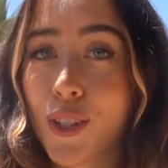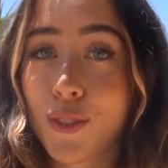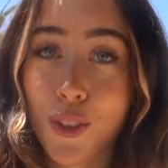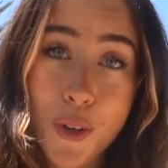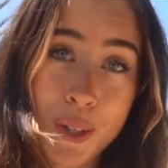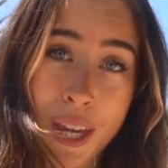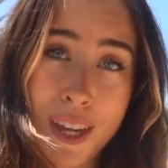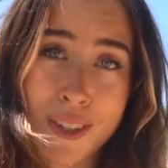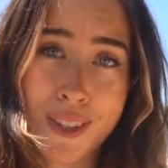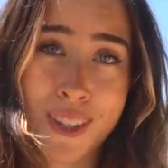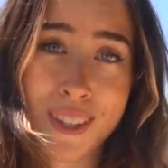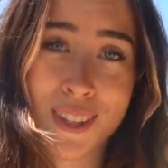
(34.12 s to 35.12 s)
phone
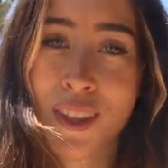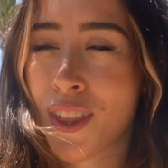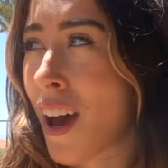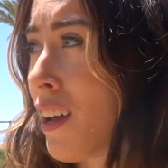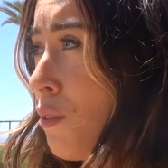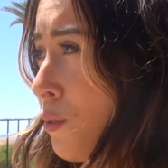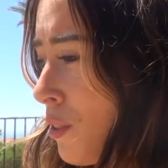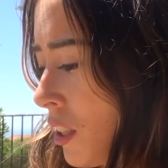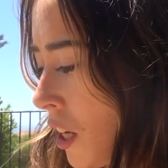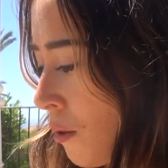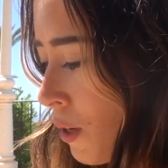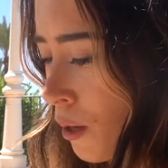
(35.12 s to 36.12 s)
cases that we're
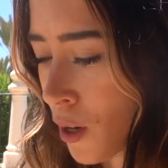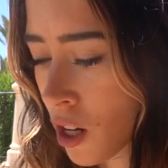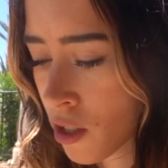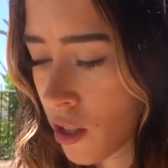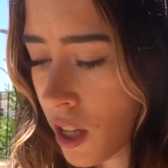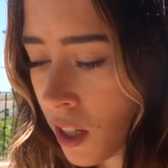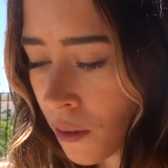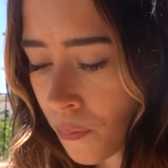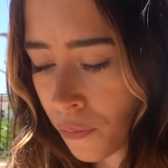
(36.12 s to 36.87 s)
gonna be unboxing.